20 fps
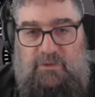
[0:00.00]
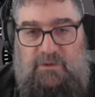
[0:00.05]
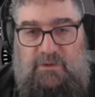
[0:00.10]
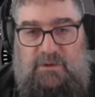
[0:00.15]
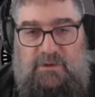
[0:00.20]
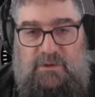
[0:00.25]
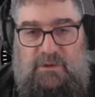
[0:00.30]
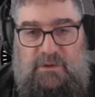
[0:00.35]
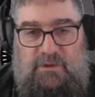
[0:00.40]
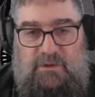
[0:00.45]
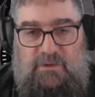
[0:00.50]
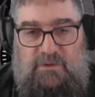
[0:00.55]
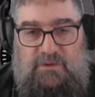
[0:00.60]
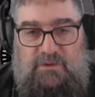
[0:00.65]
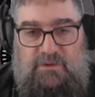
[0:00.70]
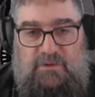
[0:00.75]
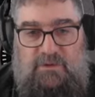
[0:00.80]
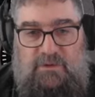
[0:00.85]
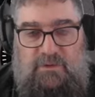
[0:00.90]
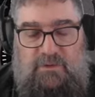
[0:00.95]
the
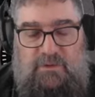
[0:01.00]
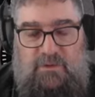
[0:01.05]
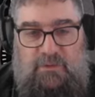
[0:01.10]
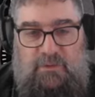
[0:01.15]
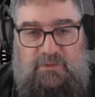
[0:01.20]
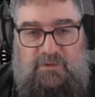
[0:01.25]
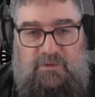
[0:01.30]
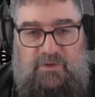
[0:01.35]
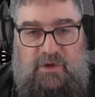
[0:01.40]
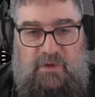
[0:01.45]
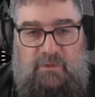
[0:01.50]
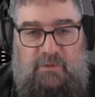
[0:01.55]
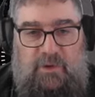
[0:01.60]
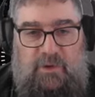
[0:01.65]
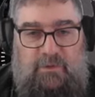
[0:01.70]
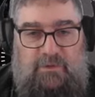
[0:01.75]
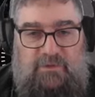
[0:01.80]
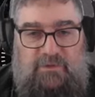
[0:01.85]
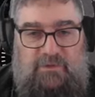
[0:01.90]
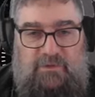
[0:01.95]
new
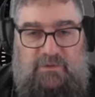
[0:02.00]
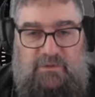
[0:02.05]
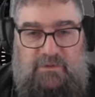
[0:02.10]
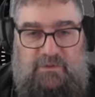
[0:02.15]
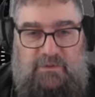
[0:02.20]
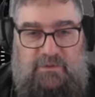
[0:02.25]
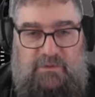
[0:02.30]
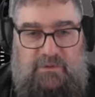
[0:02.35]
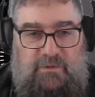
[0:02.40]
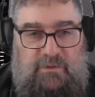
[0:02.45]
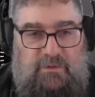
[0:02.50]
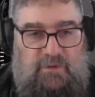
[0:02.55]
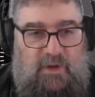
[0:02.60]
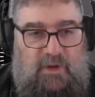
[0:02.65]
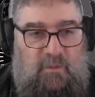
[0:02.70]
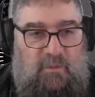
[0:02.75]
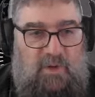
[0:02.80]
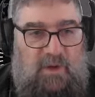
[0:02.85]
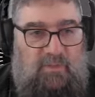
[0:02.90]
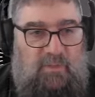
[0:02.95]
scenarios that
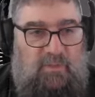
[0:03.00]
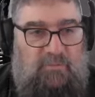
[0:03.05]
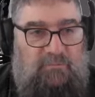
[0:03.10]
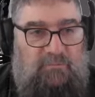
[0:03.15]
come up.